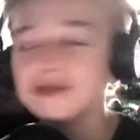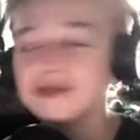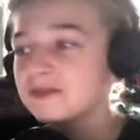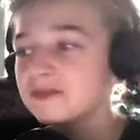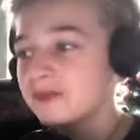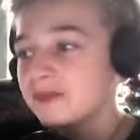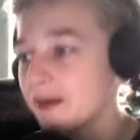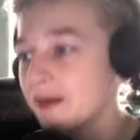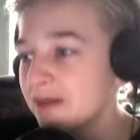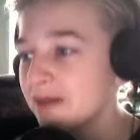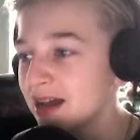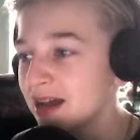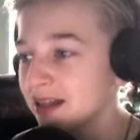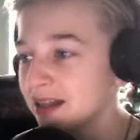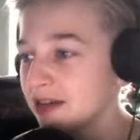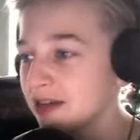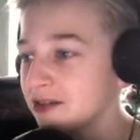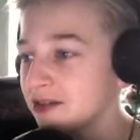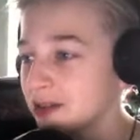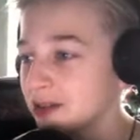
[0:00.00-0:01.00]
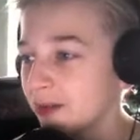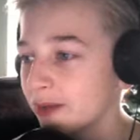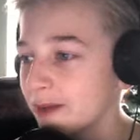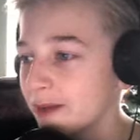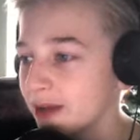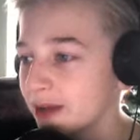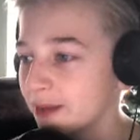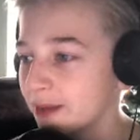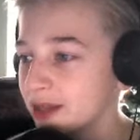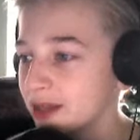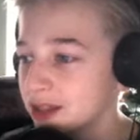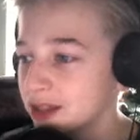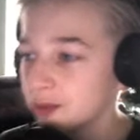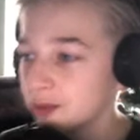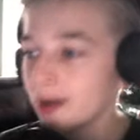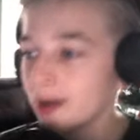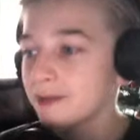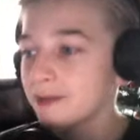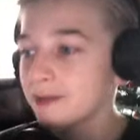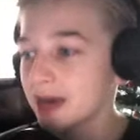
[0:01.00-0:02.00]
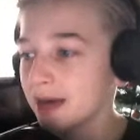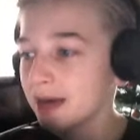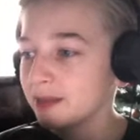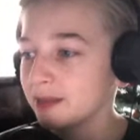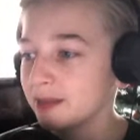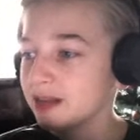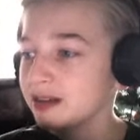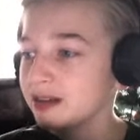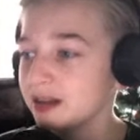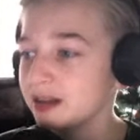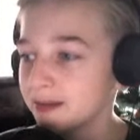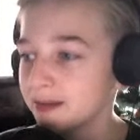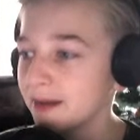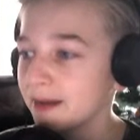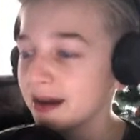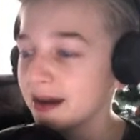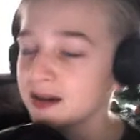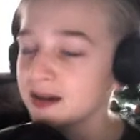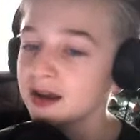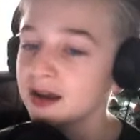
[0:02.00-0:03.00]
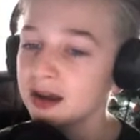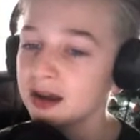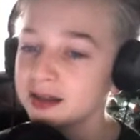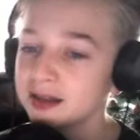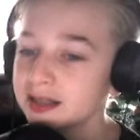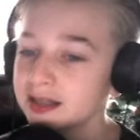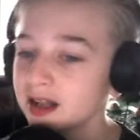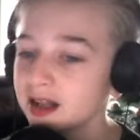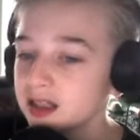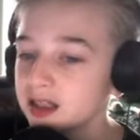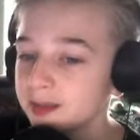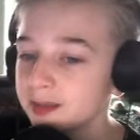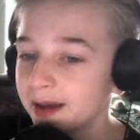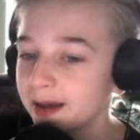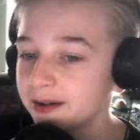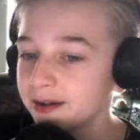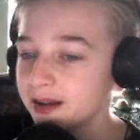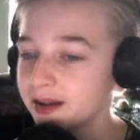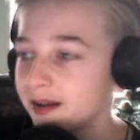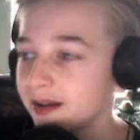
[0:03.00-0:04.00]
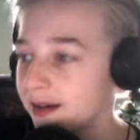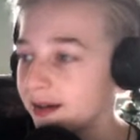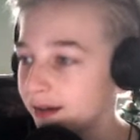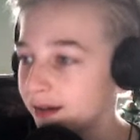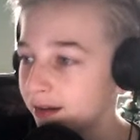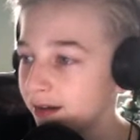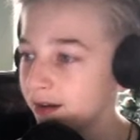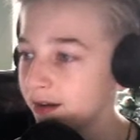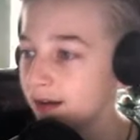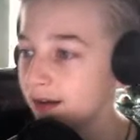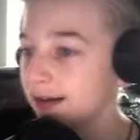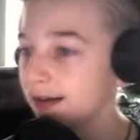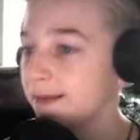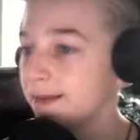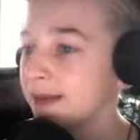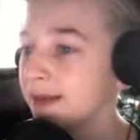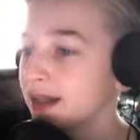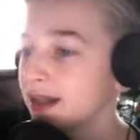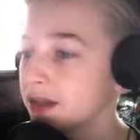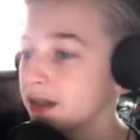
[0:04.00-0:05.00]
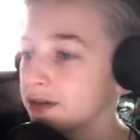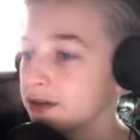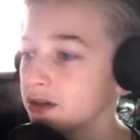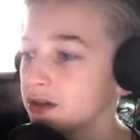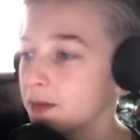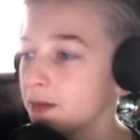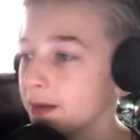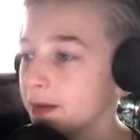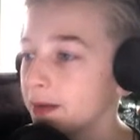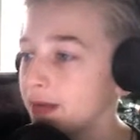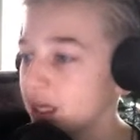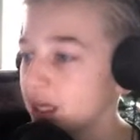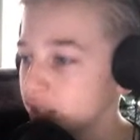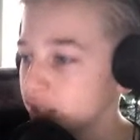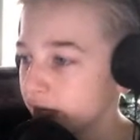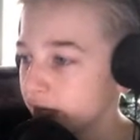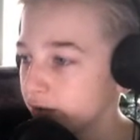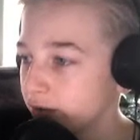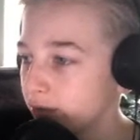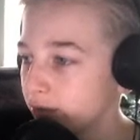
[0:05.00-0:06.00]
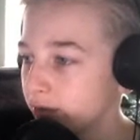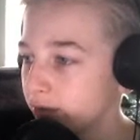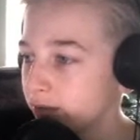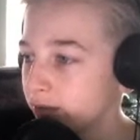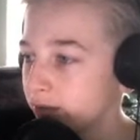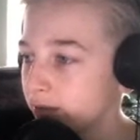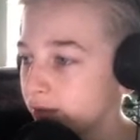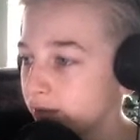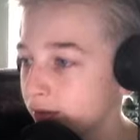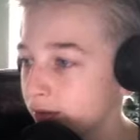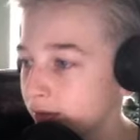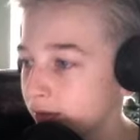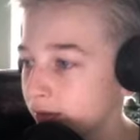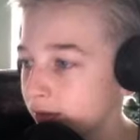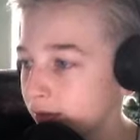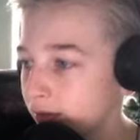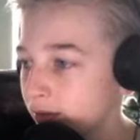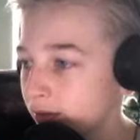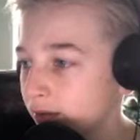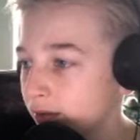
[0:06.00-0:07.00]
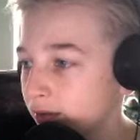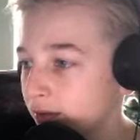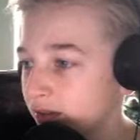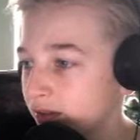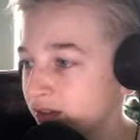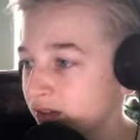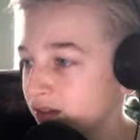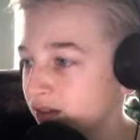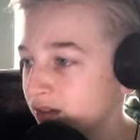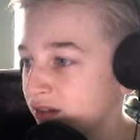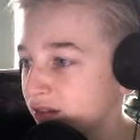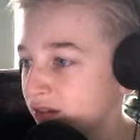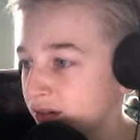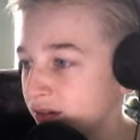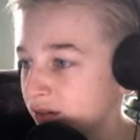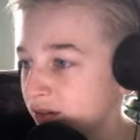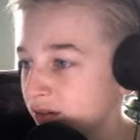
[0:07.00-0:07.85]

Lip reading: I make gaming videos. I barely use a webcam. I use a webcam in MagnaCast, and that's about it. Barely use it on my main channel.